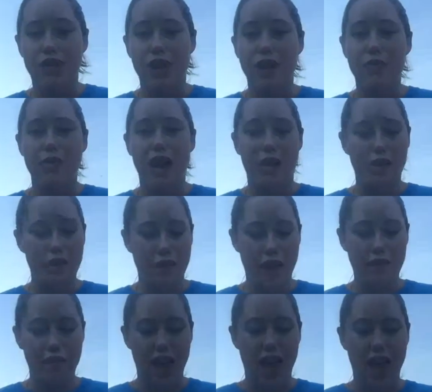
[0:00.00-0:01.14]
from our
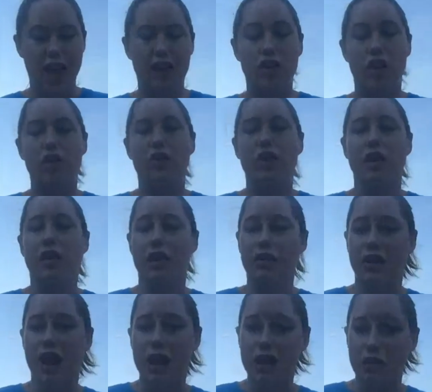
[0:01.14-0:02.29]
5K go to
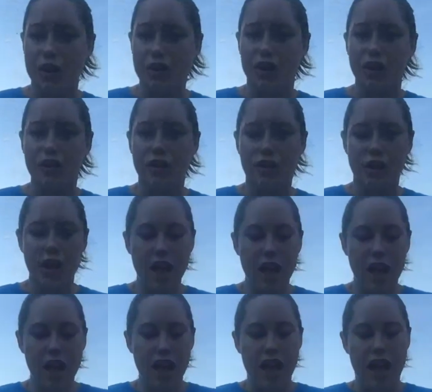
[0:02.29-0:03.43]
cluster headache research,
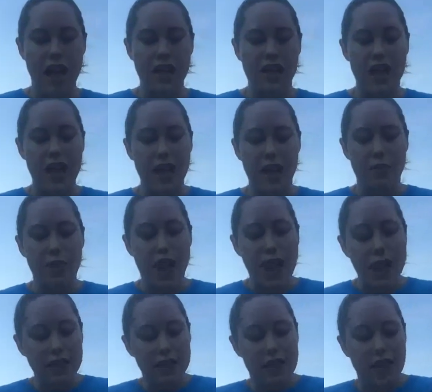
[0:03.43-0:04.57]
And in the
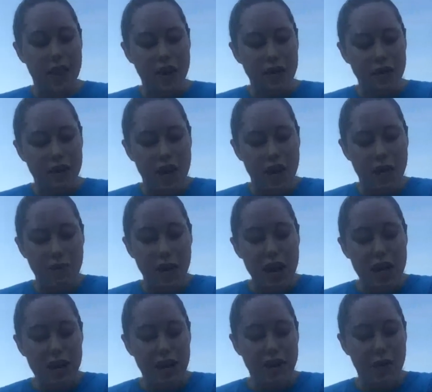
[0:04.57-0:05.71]
past years, the
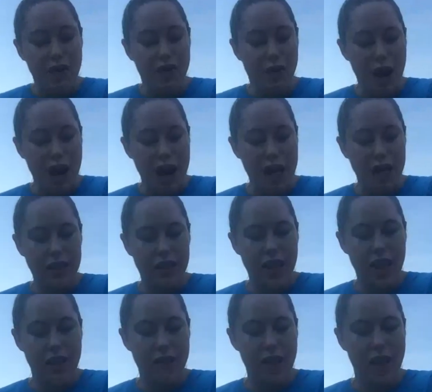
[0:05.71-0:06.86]
monies that we've raised
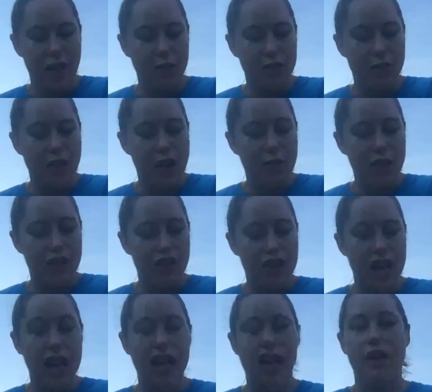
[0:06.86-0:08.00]
have helped publish
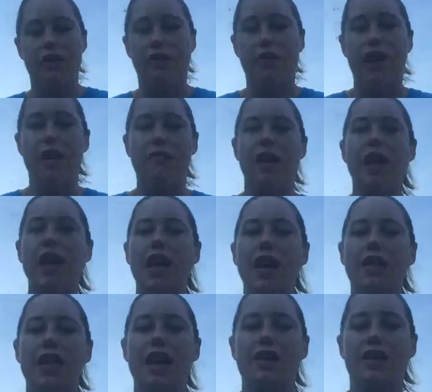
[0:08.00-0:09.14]
data from
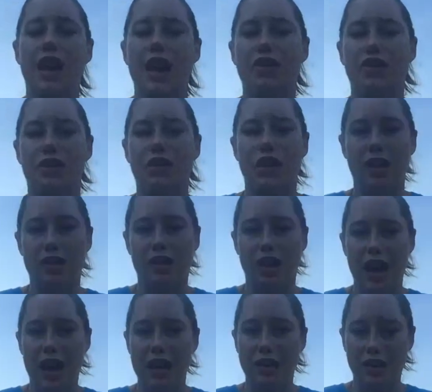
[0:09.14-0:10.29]
the International Cluster
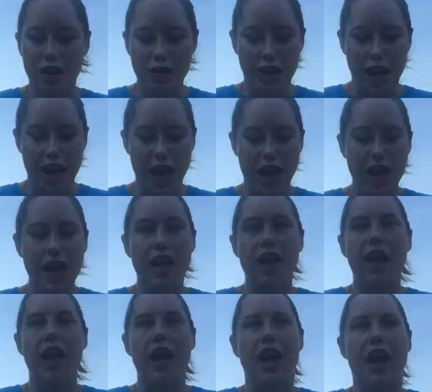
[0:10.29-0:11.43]
Headache Survey
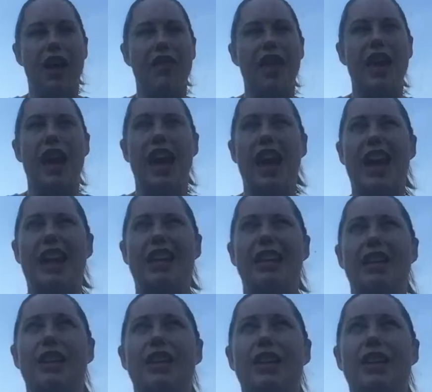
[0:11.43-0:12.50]
that had